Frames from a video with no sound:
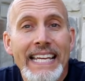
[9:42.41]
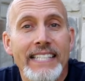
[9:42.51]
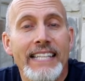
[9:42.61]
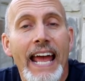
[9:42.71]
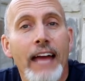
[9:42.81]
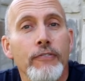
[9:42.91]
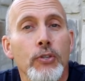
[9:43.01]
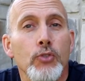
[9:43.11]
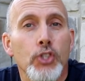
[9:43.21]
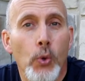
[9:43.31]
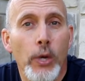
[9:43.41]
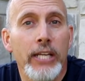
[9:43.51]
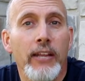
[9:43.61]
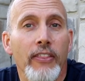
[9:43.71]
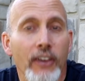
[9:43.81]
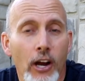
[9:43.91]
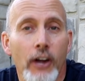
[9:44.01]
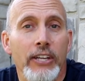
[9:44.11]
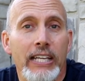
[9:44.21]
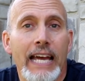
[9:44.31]
is to have you join the
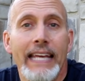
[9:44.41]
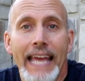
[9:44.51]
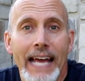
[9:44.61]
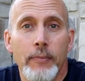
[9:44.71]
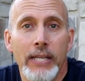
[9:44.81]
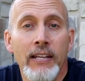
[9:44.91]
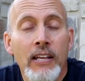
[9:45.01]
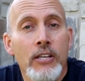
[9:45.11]
Gardening Academy.